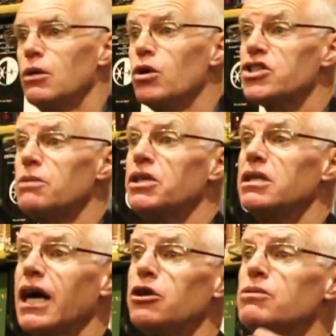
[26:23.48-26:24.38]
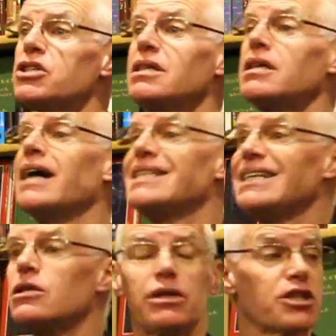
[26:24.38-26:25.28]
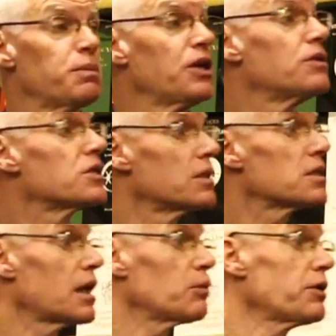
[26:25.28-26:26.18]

where somebody had had almost an identical experience in the same